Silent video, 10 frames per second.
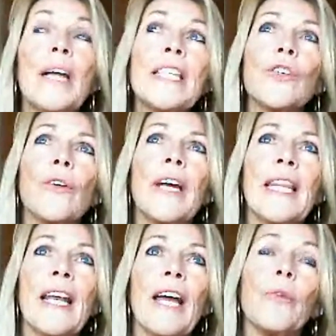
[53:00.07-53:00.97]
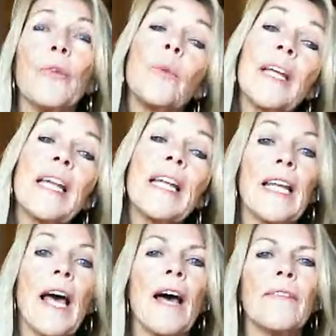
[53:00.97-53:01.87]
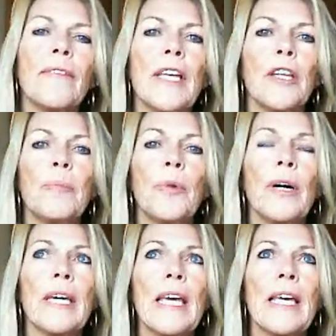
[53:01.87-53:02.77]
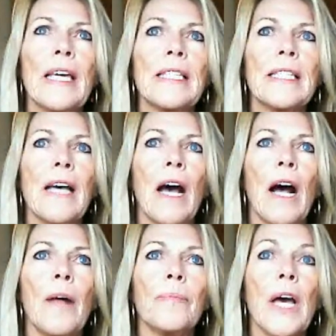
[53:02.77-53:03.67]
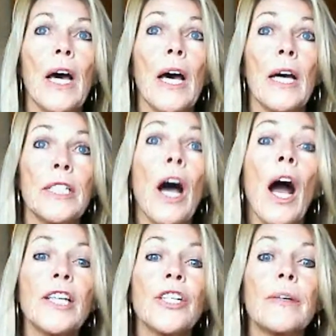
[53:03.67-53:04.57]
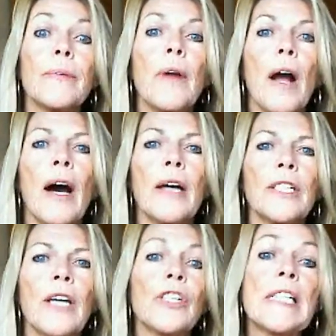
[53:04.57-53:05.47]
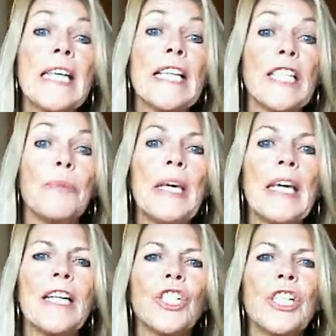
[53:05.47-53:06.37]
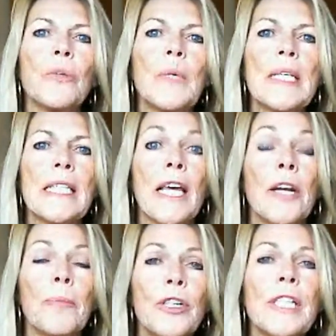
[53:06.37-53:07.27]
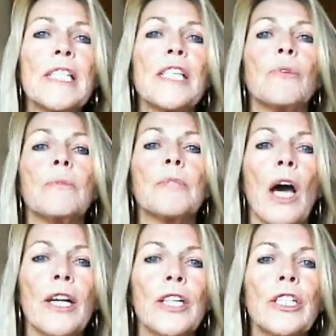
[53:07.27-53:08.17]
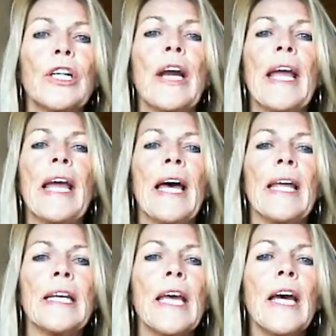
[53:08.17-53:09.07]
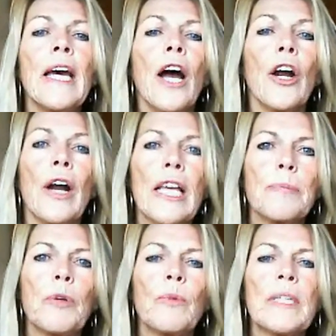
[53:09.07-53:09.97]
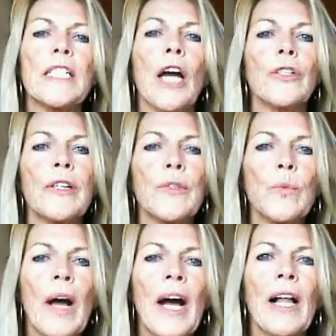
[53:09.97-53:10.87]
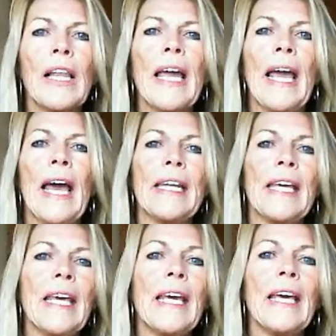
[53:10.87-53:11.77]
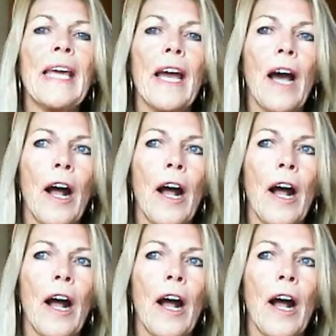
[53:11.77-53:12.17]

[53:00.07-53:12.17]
one story that I really love in the book is a doctor, Dr. Stacy Bean, and she was an emergency room doctor, and her husband was a doctor as well, and he